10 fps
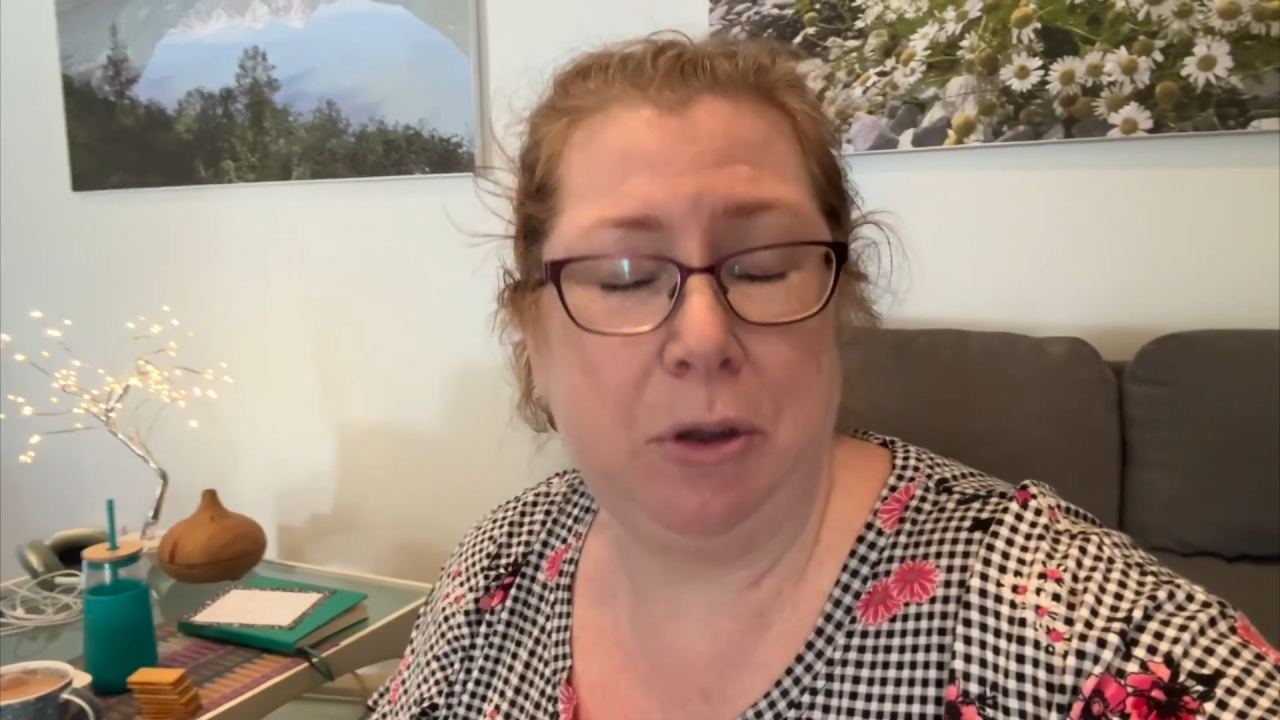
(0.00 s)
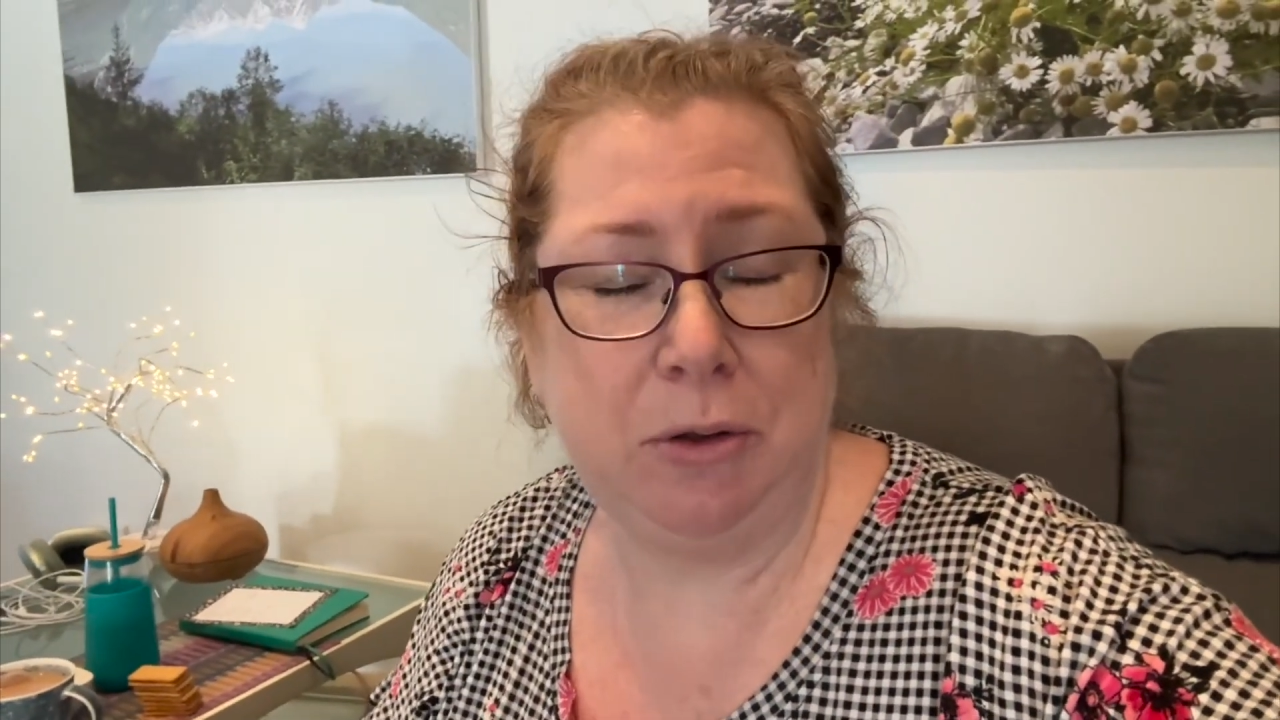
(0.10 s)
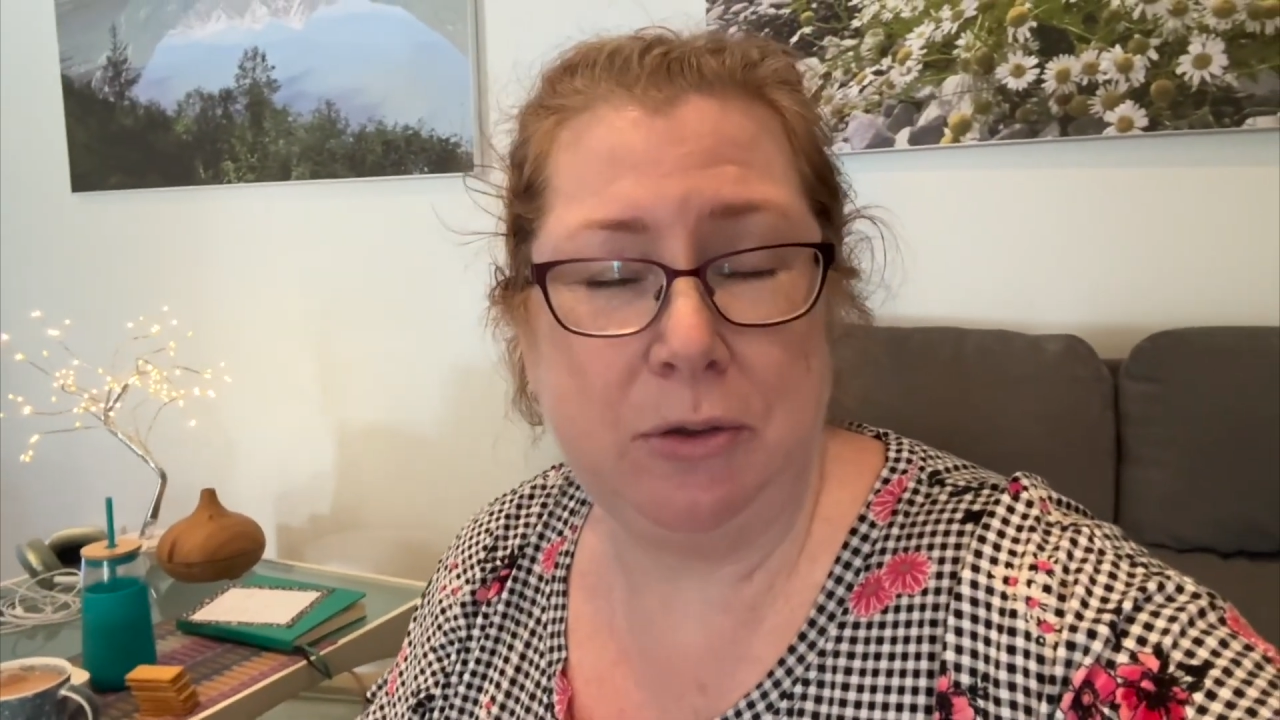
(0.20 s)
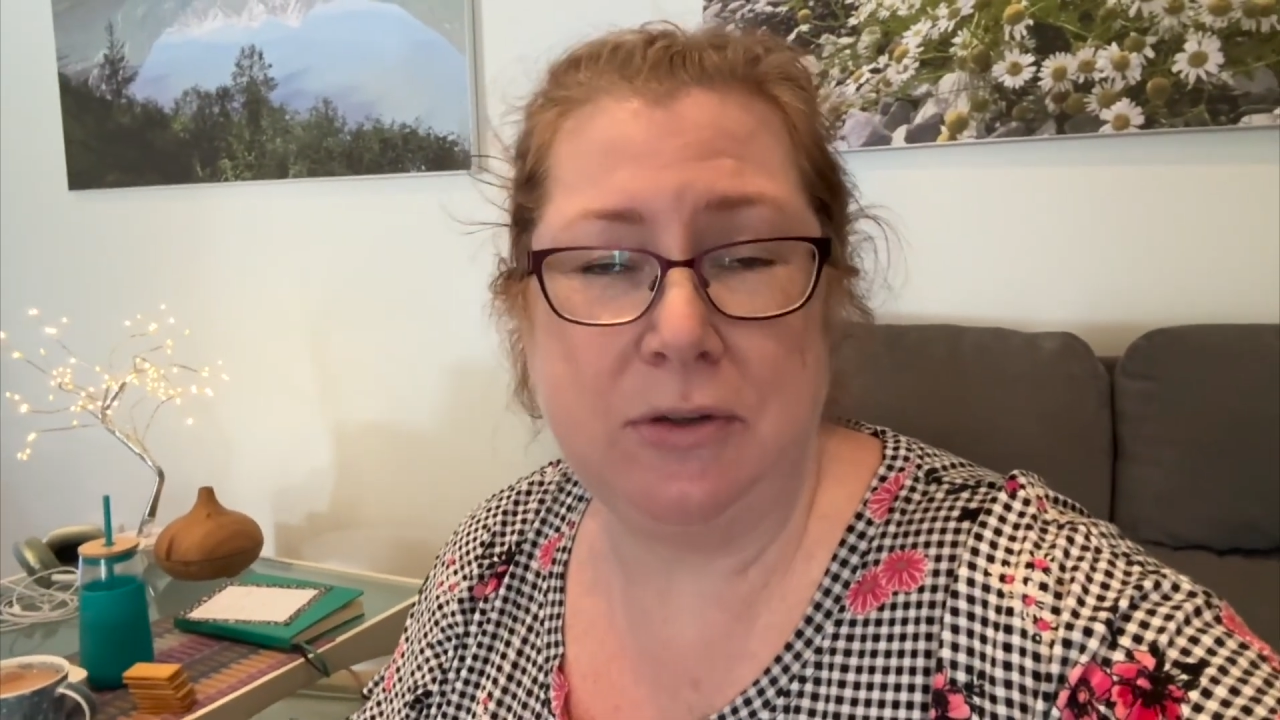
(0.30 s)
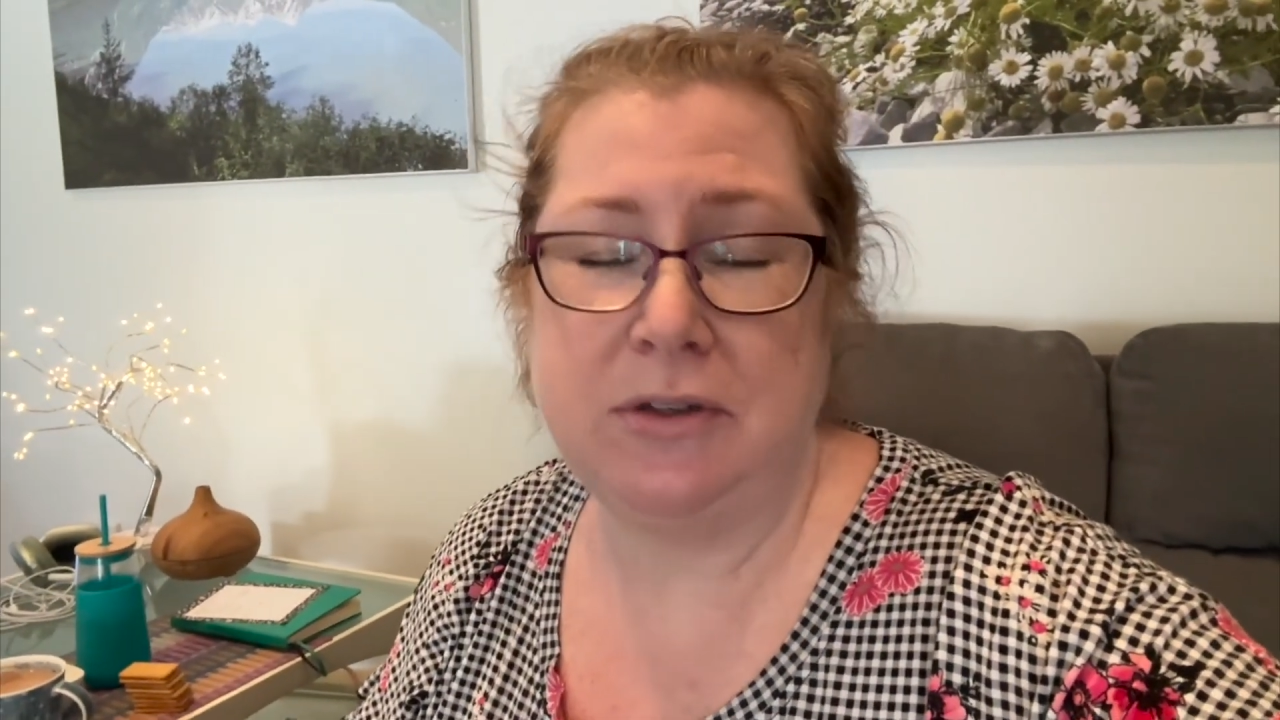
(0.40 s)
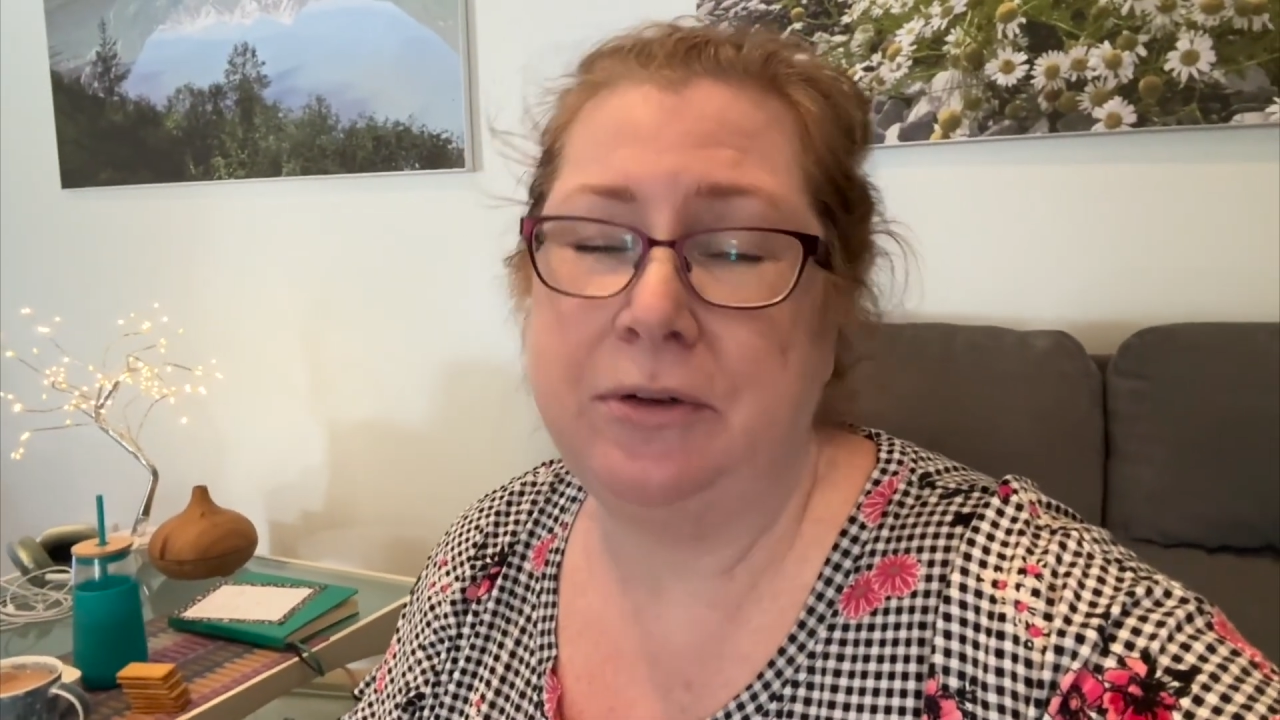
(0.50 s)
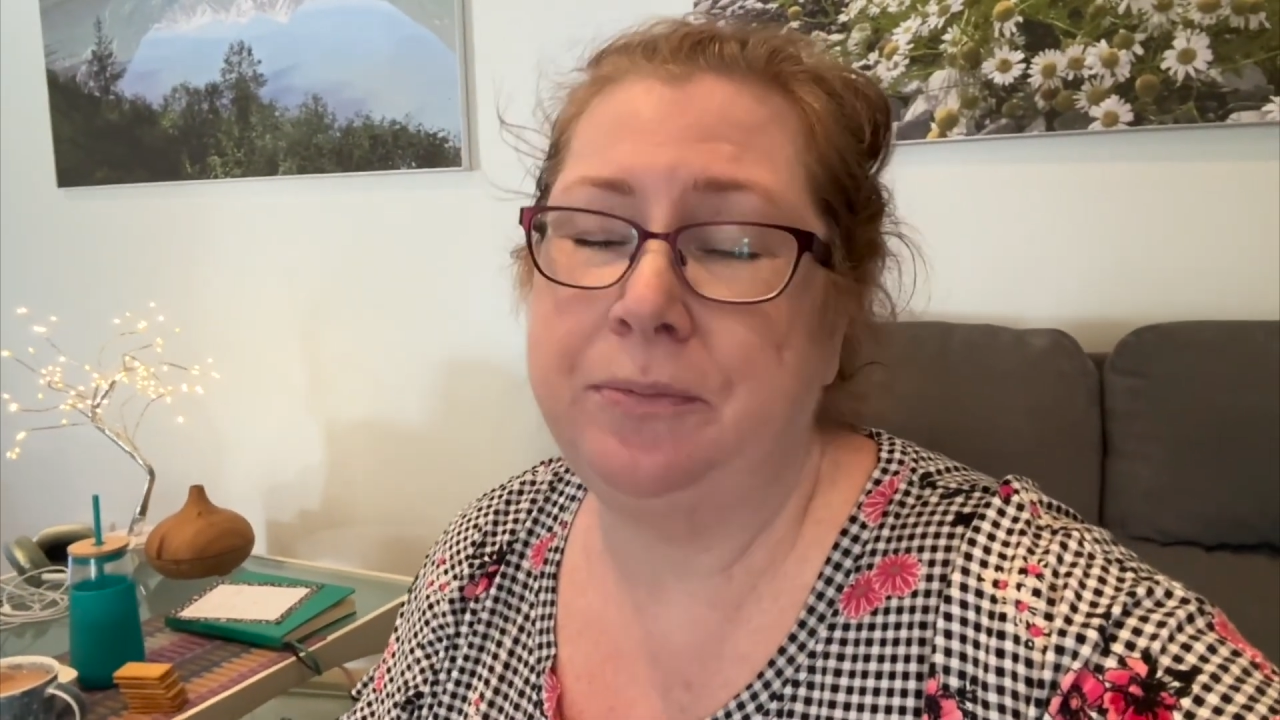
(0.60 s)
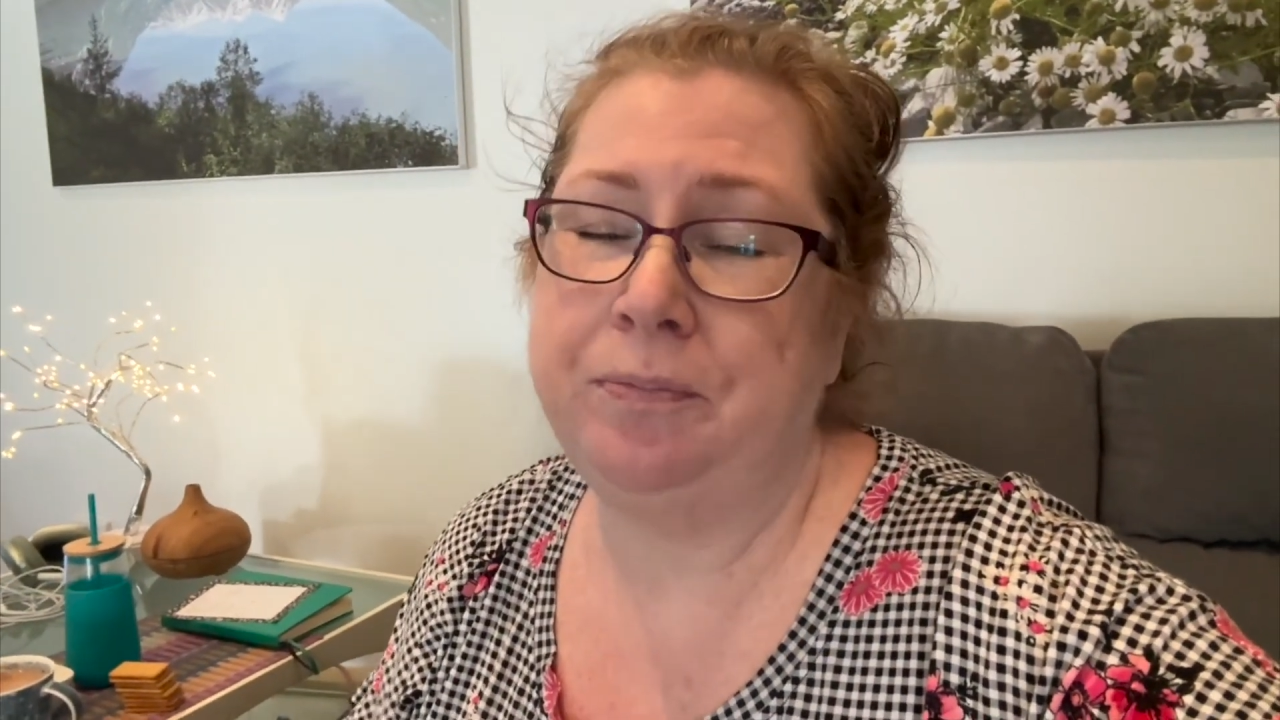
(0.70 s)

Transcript: lose